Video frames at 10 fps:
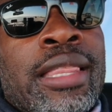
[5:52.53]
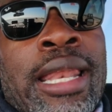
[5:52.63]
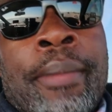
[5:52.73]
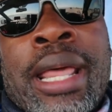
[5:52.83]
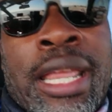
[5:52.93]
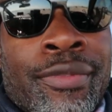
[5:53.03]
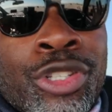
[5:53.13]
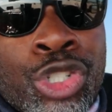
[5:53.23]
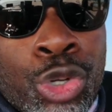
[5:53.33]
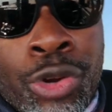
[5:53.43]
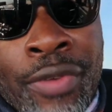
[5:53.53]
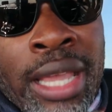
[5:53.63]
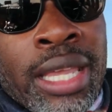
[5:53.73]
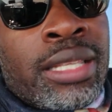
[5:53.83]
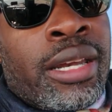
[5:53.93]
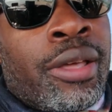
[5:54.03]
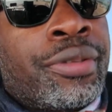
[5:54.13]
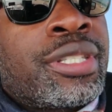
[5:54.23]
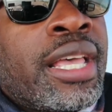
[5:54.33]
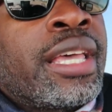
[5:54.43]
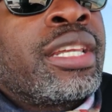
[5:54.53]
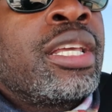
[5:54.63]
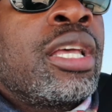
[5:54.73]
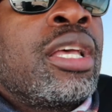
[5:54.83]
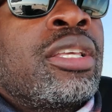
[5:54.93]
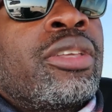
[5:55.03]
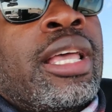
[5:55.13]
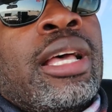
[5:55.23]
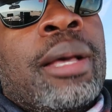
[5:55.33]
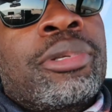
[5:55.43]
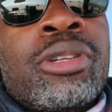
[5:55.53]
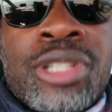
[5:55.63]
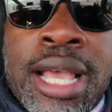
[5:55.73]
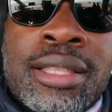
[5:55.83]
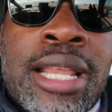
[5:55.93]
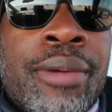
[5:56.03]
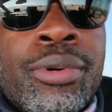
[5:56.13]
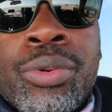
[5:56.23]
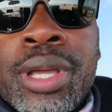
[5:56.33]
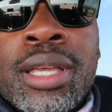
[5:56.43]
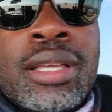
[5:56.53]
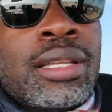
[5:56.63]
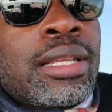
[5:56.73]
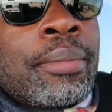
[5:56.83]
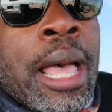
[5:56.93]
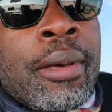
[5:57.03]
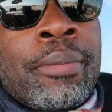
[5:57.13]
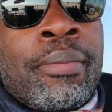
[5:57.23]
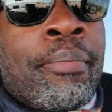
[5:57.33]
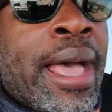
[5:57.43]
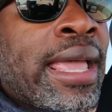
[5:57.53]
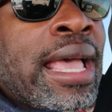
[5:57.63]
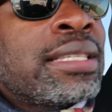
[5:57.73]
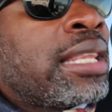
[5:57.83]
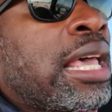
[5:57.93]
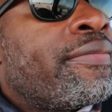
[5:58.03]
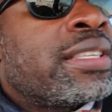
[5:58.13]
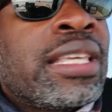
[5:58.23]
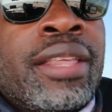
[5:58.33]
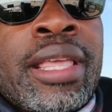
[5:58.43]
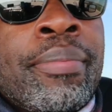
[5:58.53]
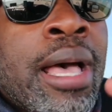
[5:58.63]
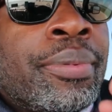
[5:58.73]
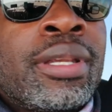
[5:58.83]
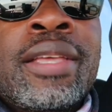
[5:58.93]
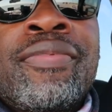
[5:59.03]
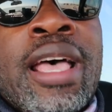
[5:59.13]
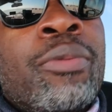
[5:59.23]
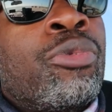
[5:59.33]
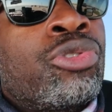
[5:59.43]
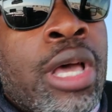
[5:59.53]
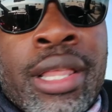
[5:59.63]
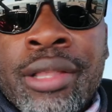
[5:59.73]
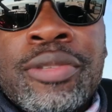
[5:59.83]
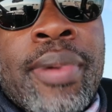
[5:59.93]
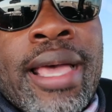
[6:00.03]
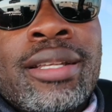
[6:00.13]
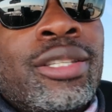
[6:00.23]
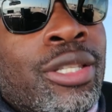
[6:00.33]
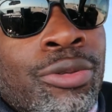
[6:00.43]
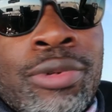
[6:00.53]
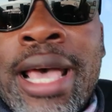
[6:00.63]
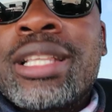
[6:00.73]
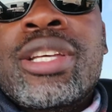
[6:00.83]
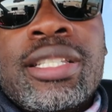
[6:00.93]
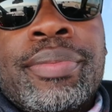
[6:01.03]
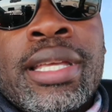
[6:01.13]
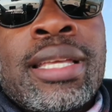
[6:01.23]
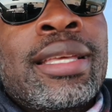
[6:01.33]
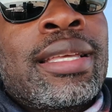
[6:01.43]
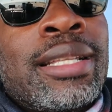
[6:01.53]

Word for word: that I'm not even sure if I can get to the other side. So yeah, I'm just gonna check out the dike real quick. I might cast a line if I see anything popping. If not, we'll try the other spot. Do not judge me.